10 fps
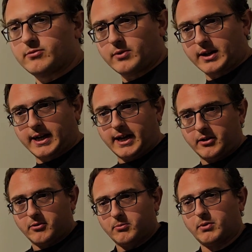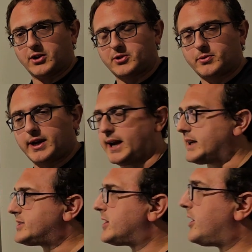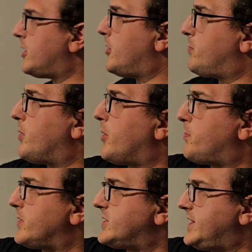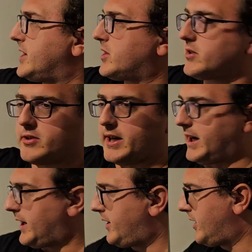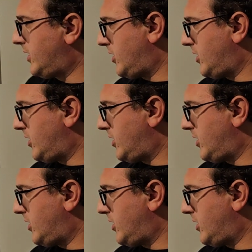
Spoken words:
Again, multiple heads, but a particular head